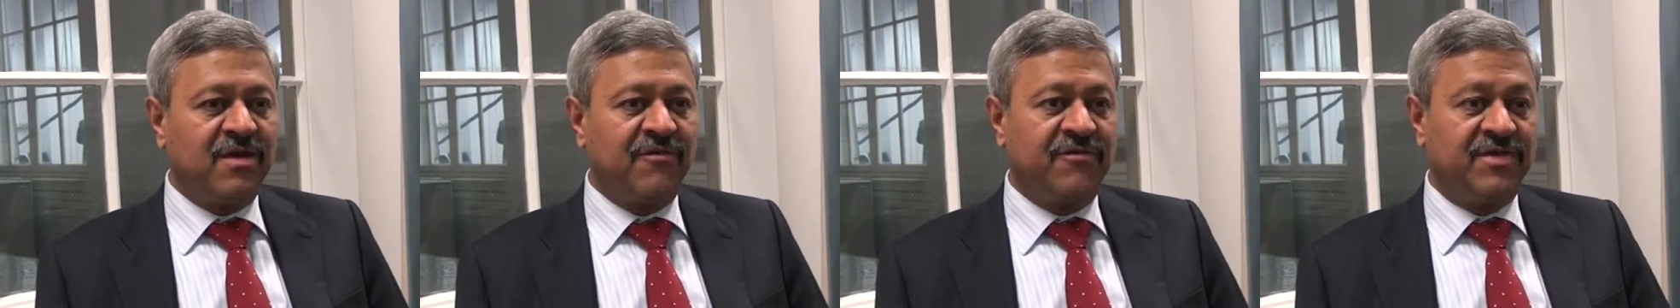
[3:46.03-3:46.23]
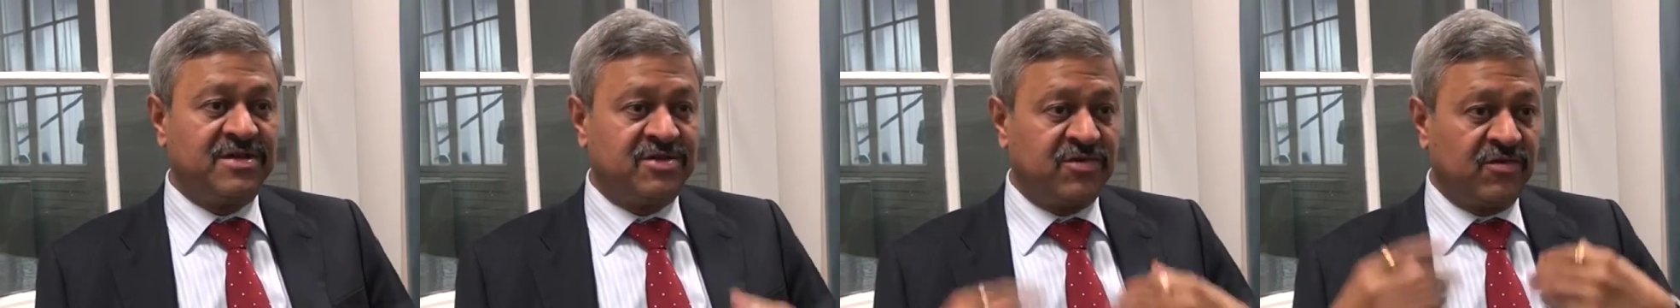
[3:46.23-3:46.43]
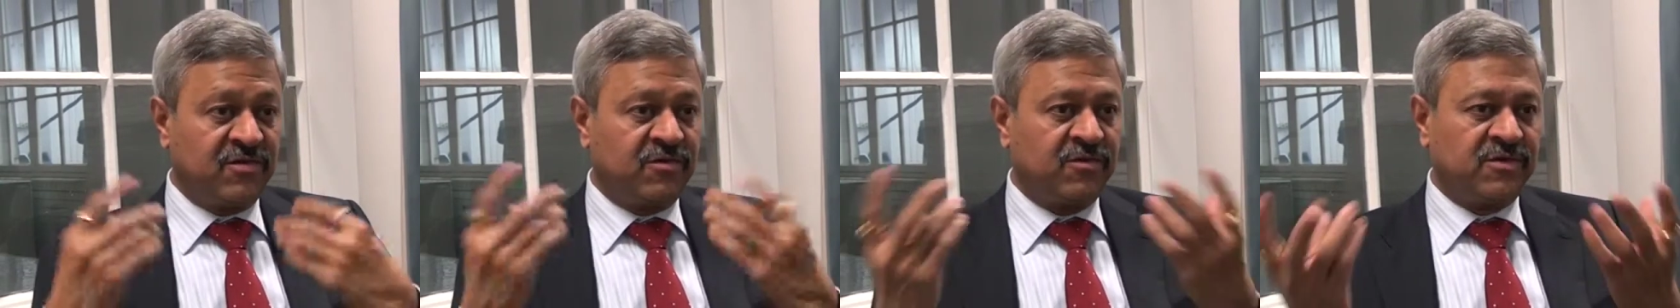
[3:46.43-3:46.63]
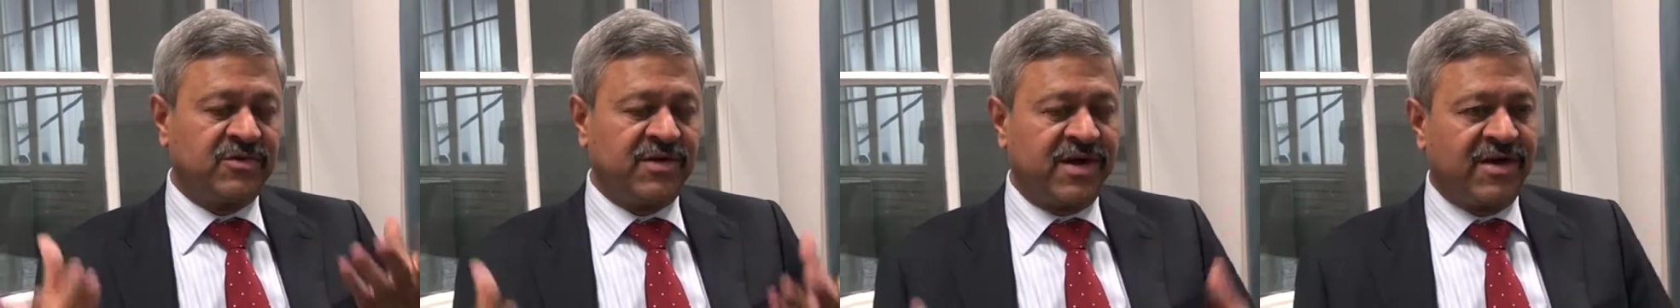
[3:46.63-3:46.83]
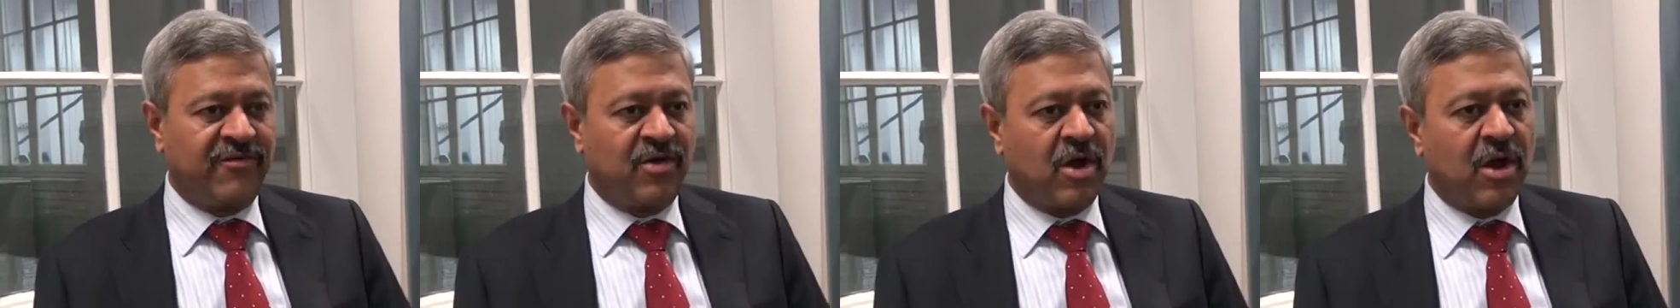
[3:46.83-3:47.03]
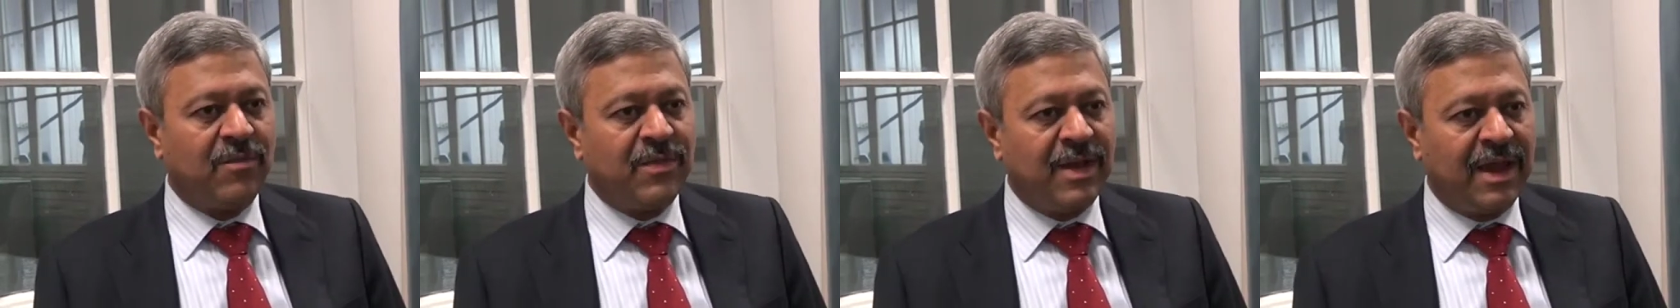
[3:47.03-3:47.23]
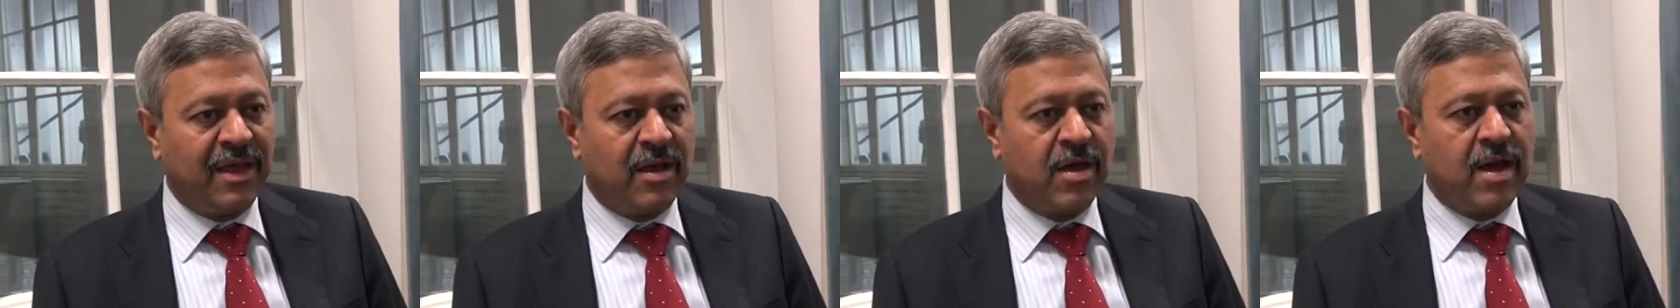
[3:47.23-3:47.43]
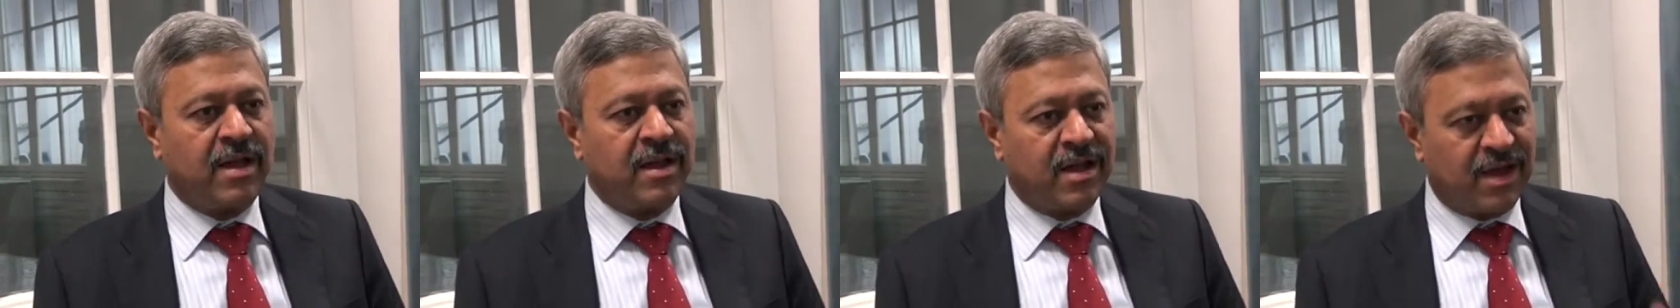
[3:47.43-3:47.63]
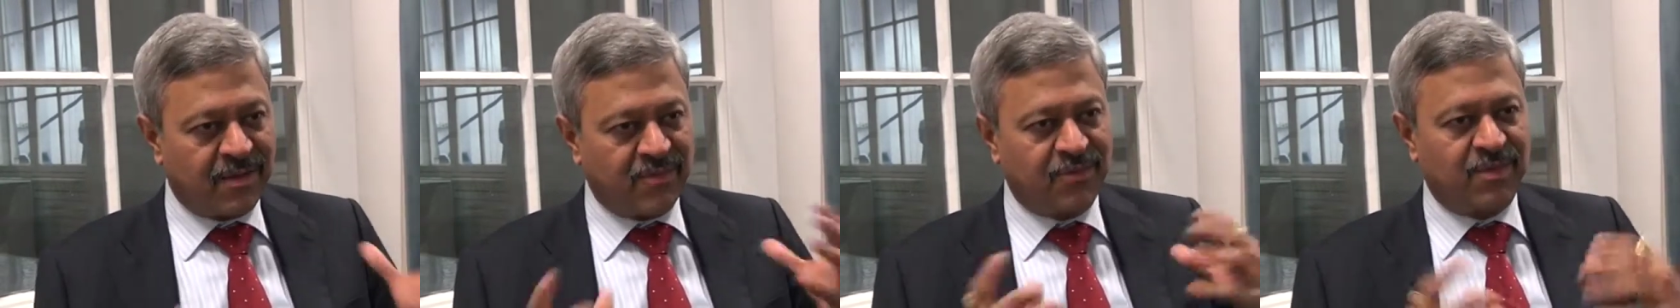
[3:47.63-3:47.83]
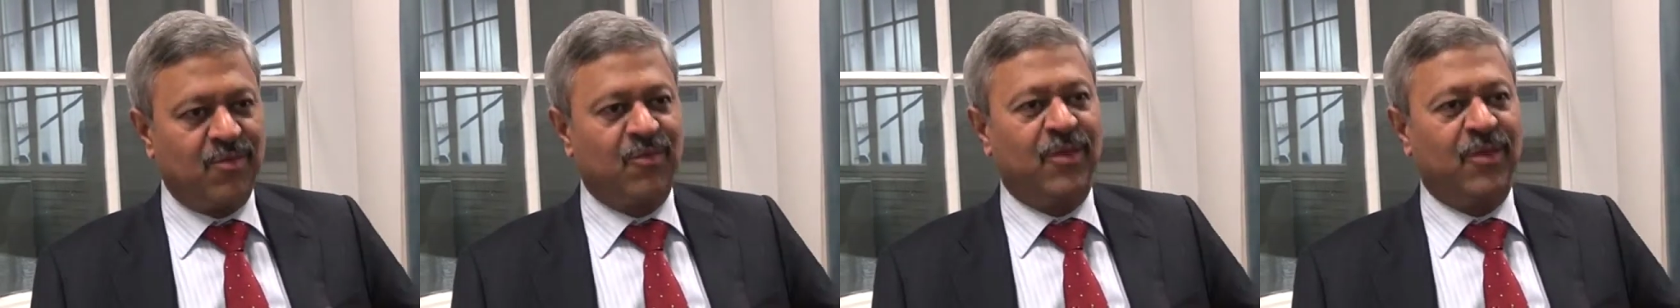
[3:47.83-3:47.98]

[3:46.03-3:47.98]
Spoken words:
of issues which should have normally gone up,